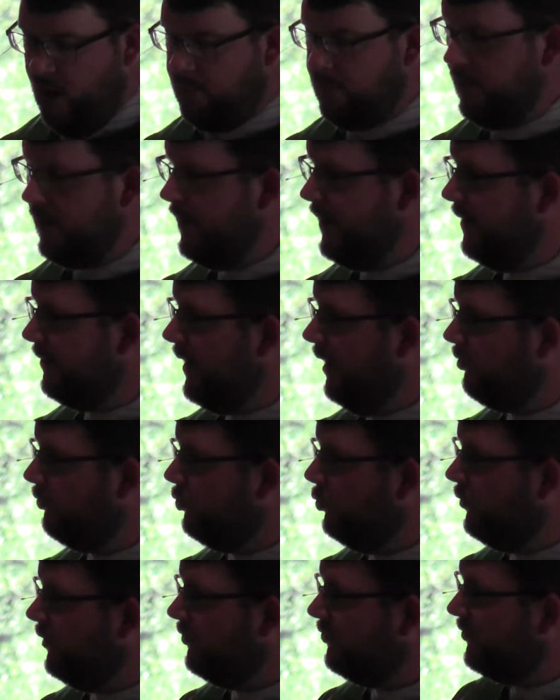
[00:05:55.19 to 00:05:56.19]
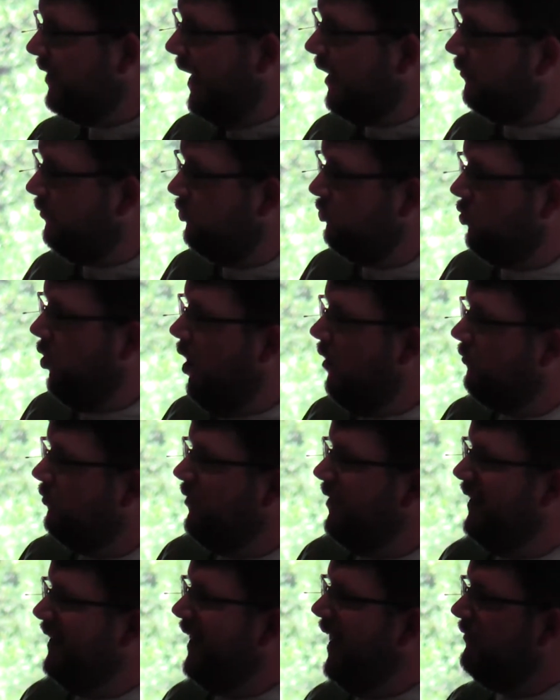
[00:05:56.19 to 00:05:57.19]
up that through the sacrificial
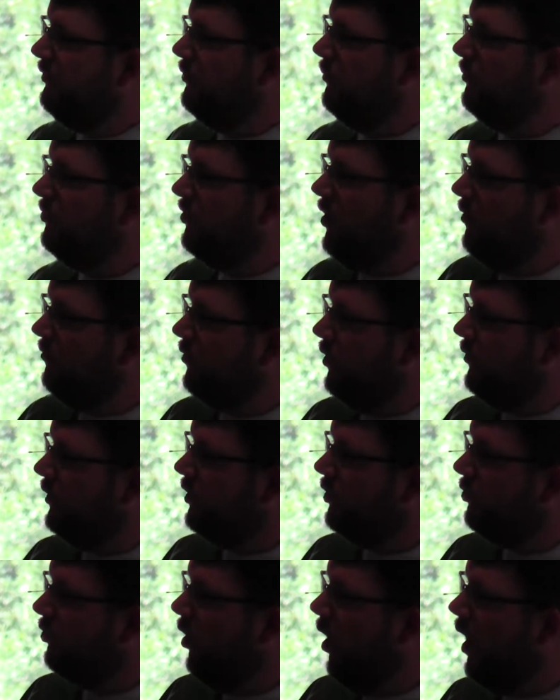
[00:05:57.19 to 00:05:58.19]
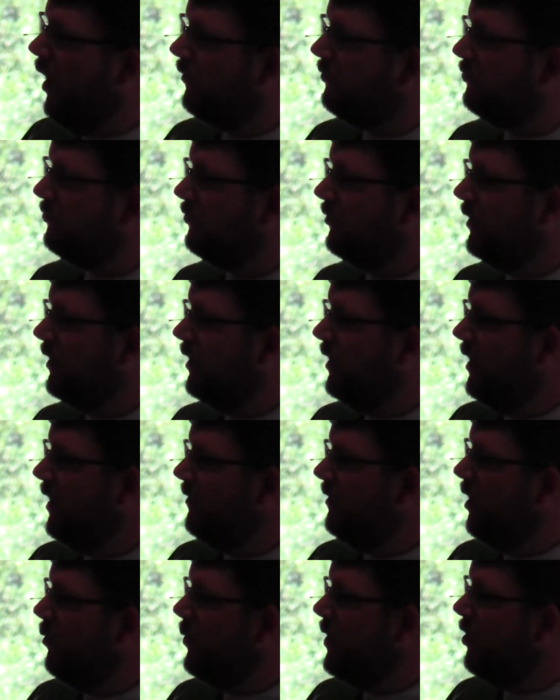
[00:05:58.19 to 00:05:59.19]
offering that he gave himself on the cross,
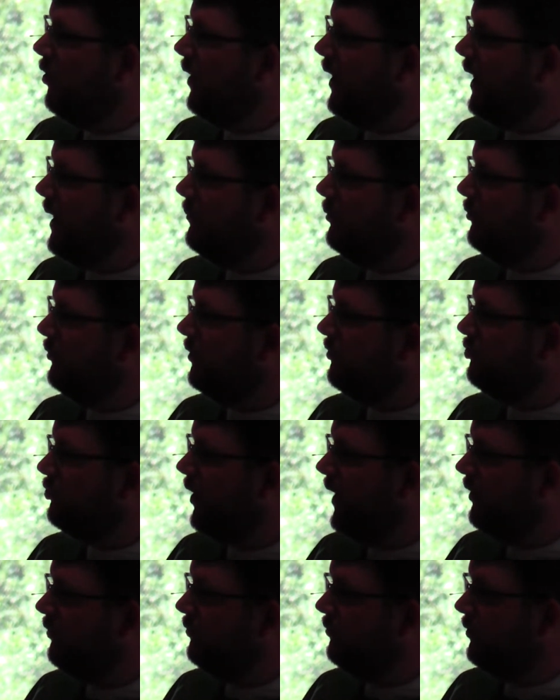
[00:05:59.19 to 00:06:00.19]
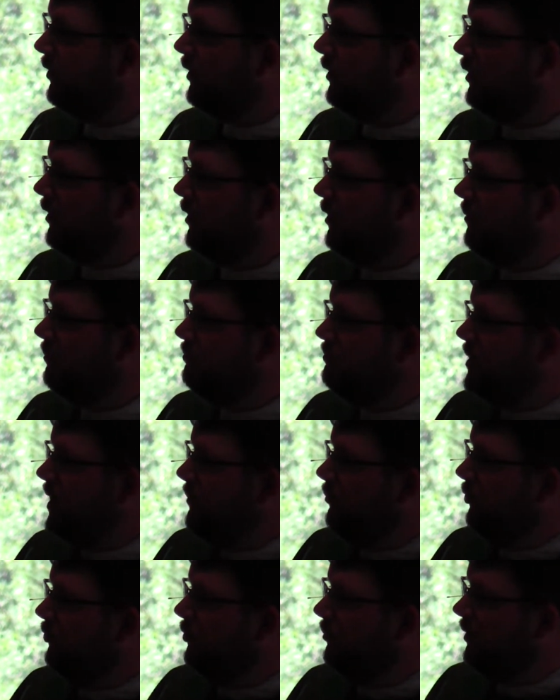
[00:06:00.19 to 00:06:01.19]
that we are able to
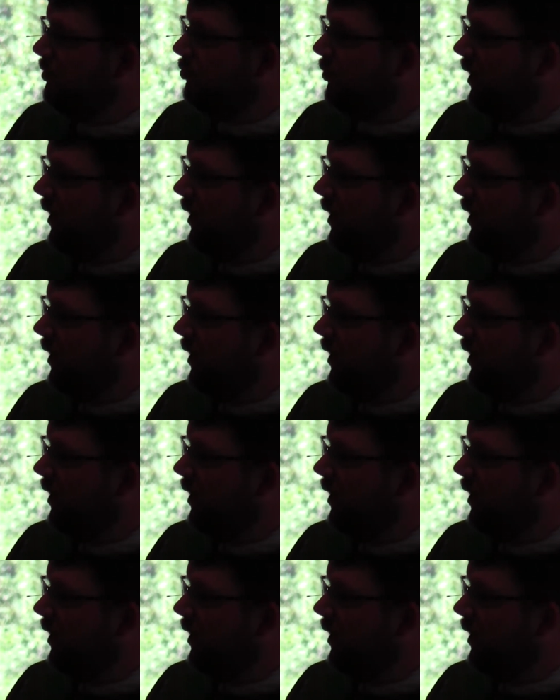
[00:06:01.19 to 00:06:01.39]
be